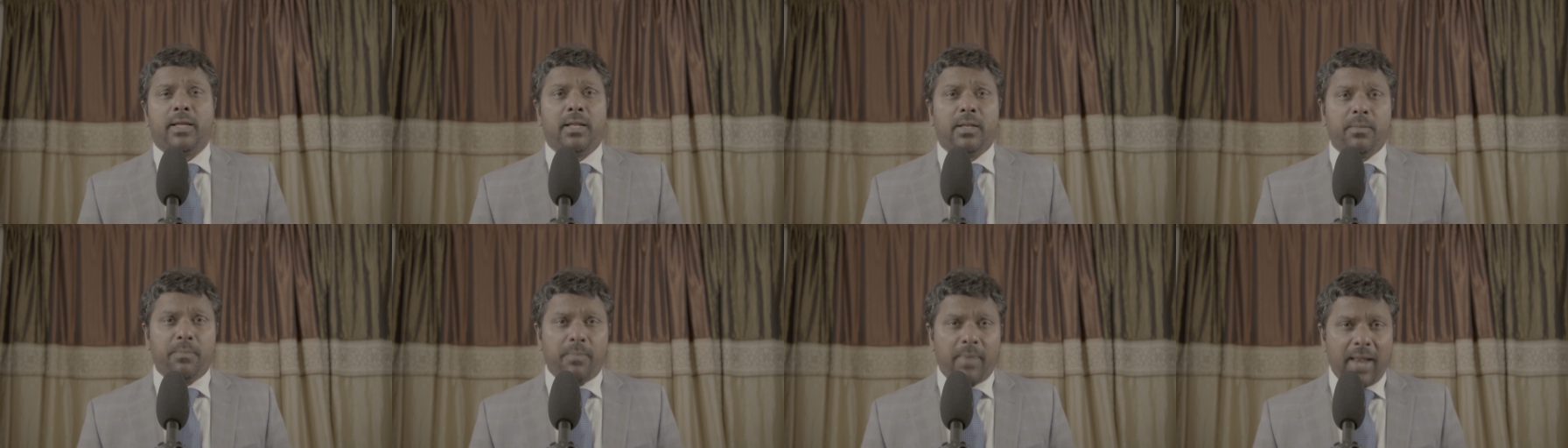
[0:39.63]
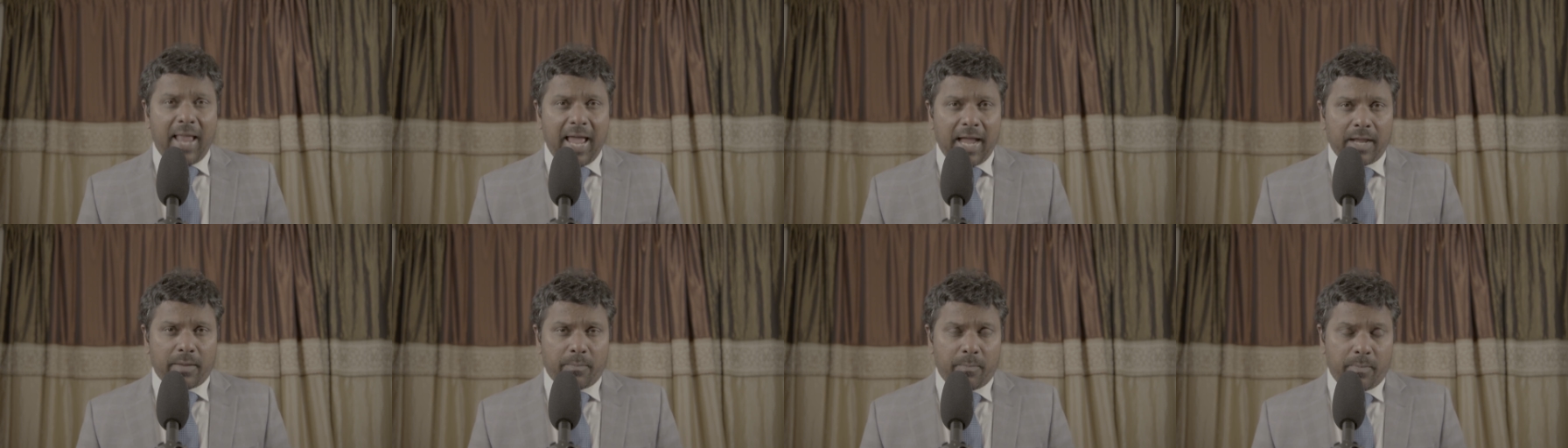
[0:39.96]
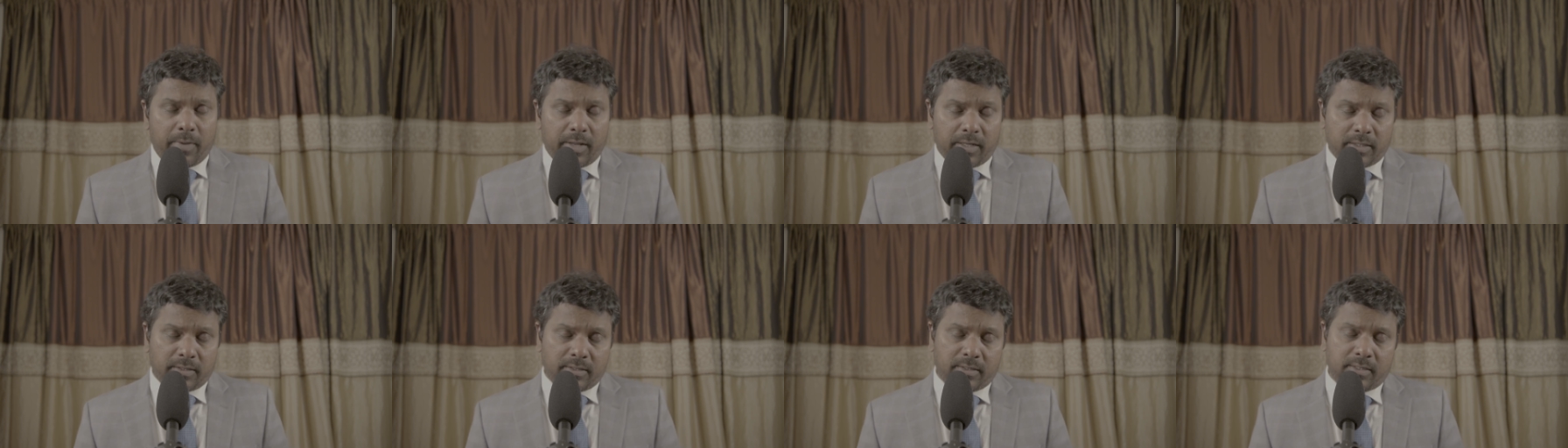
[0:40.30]
in black
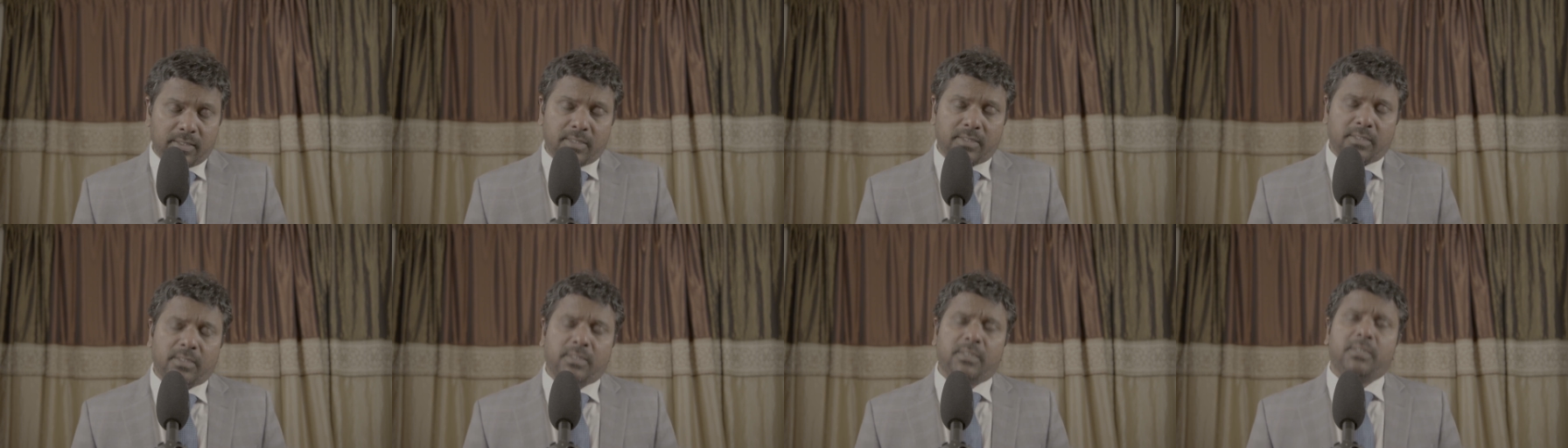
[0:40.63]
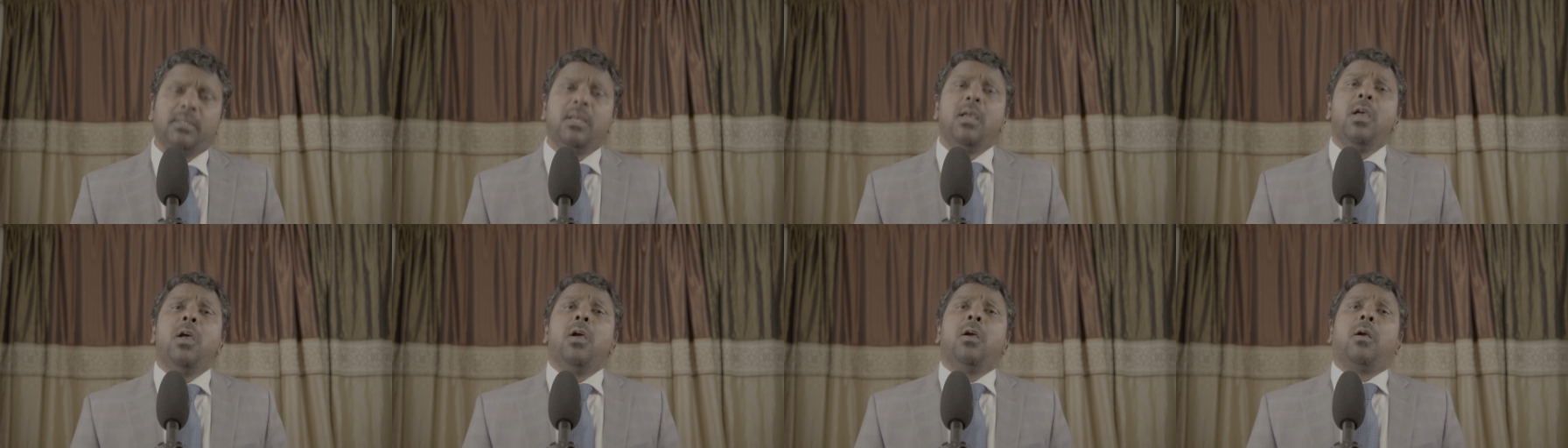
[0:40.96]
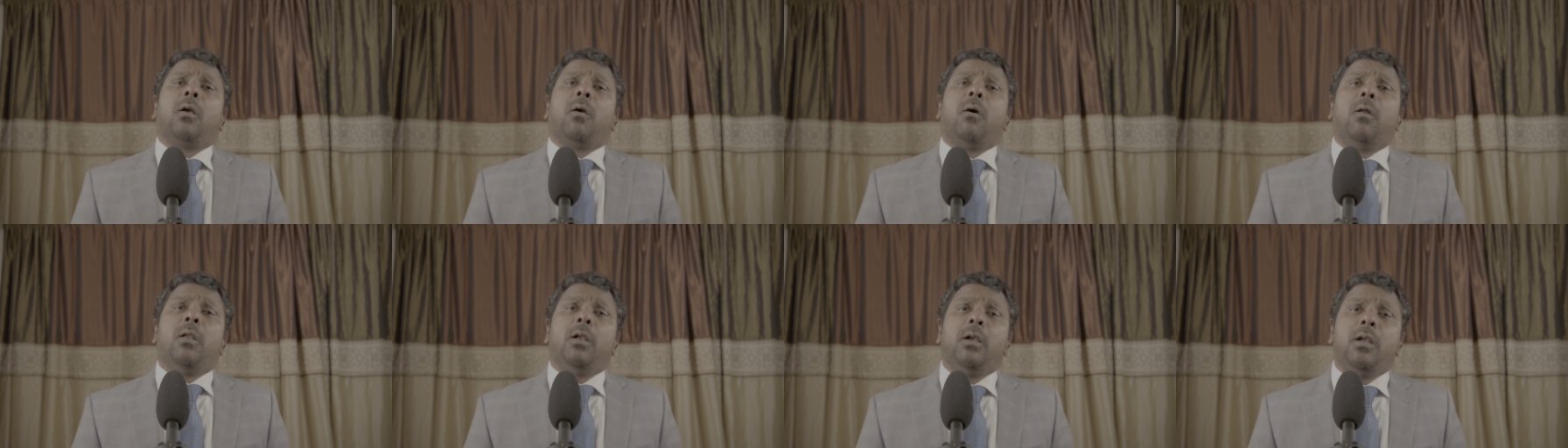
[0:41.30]
persons,
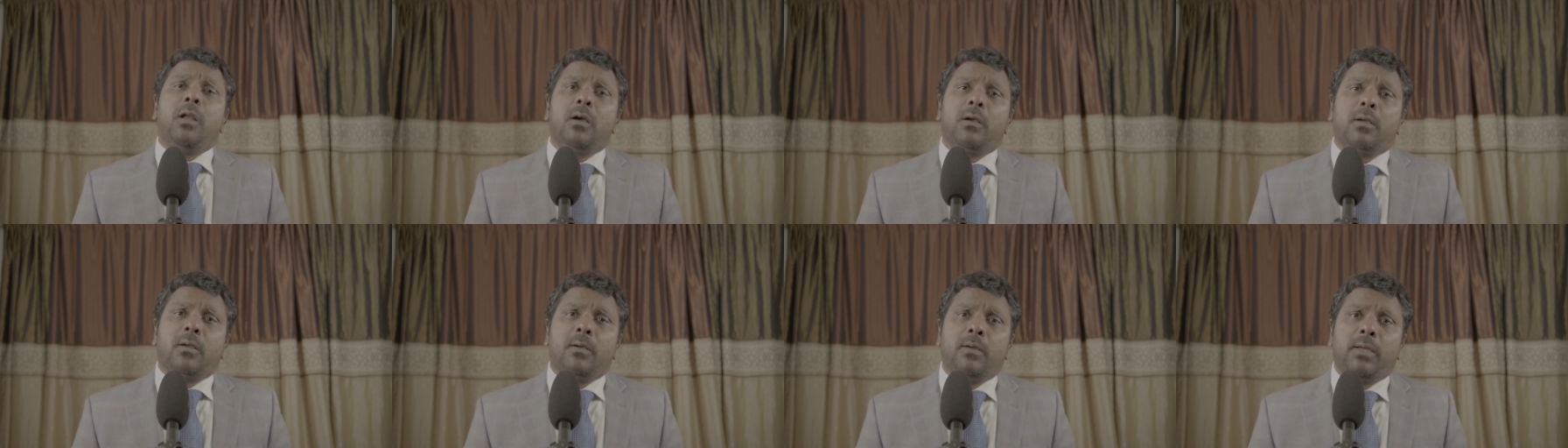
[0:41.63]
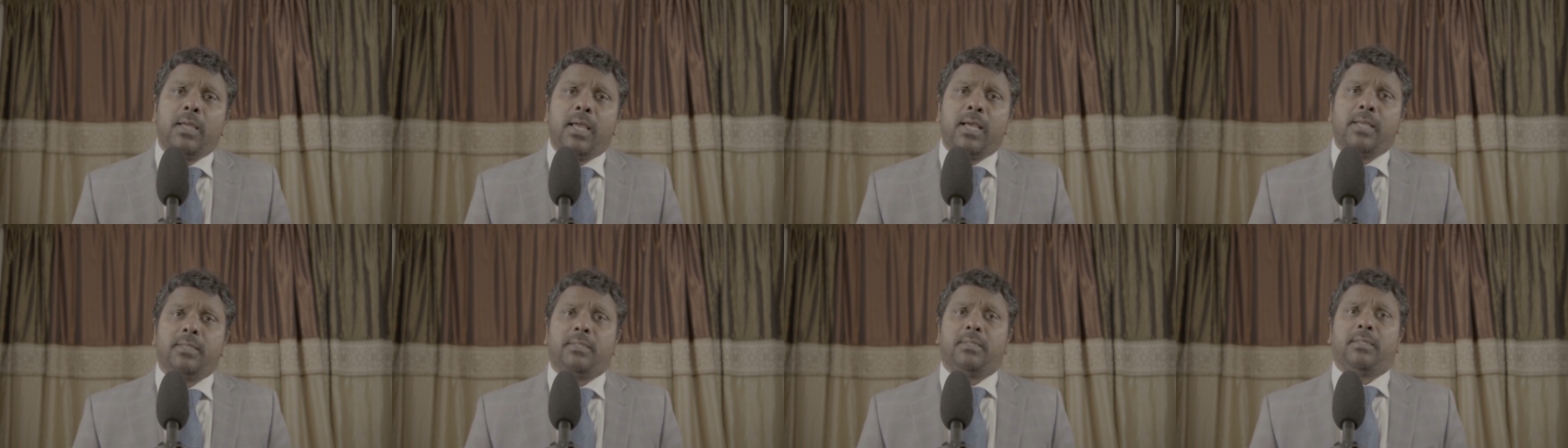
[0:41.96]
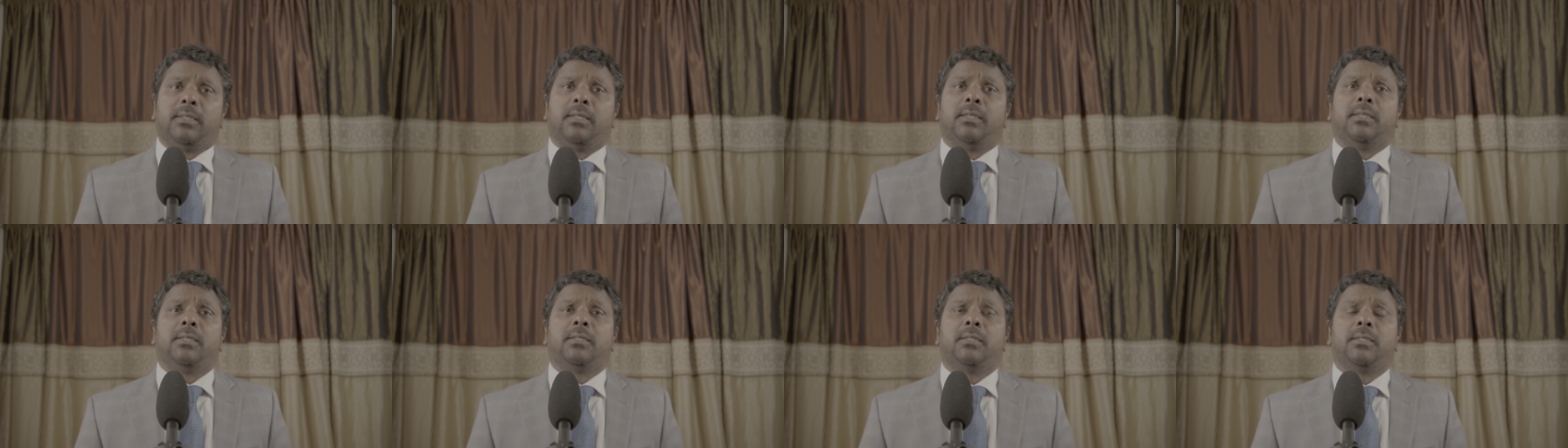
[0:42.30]

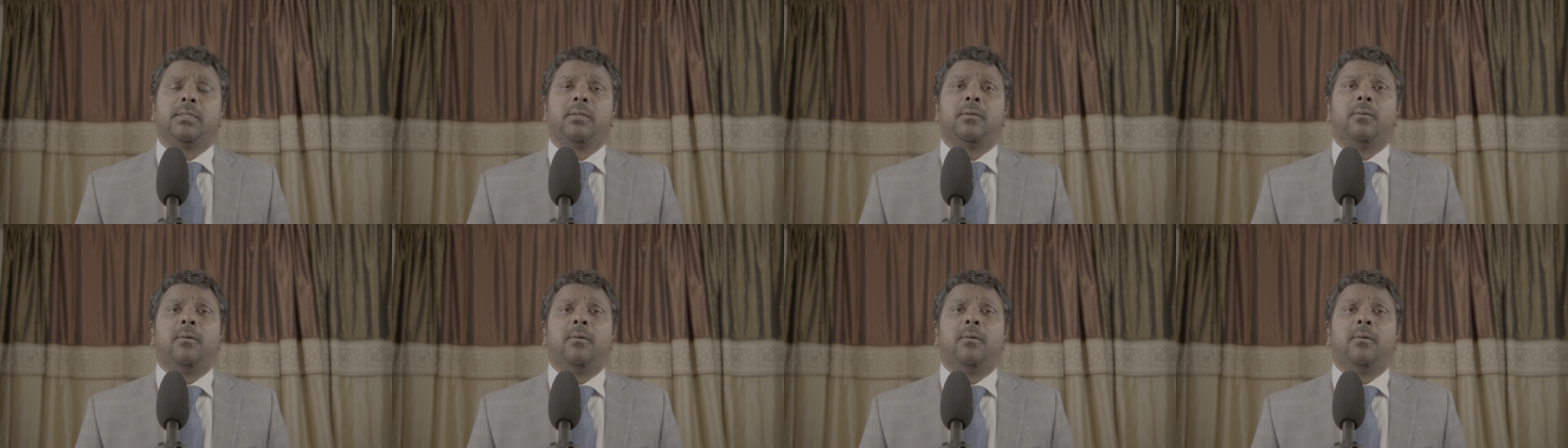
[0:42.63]
cholelithiasis,